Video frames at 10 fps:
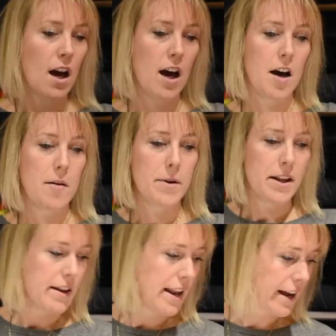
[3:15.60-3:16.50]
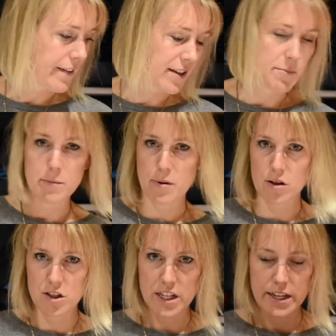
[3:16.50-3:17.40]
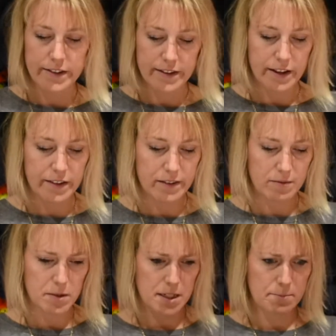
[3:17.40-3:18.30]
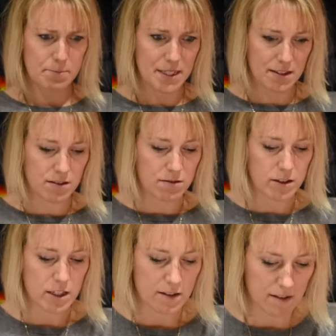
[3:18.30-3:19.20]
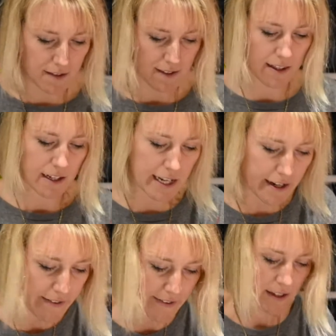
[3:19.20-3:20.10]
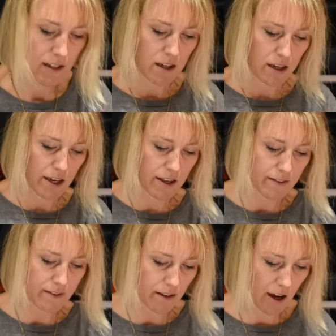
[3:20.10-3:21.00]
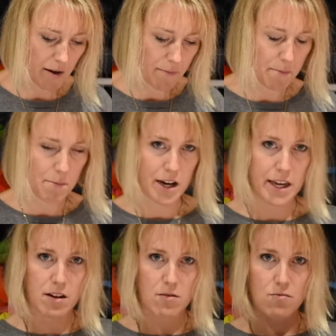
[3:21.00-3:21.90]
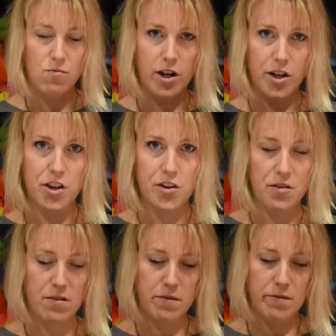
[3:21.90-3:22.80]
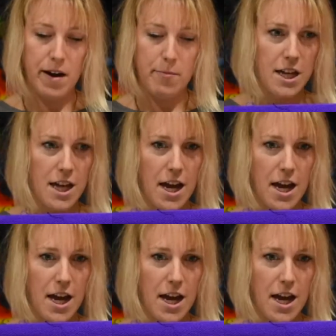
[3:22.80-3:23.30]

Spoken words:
Next up, and apologies, it's a bit creased to say the least, is my Ragu fabric.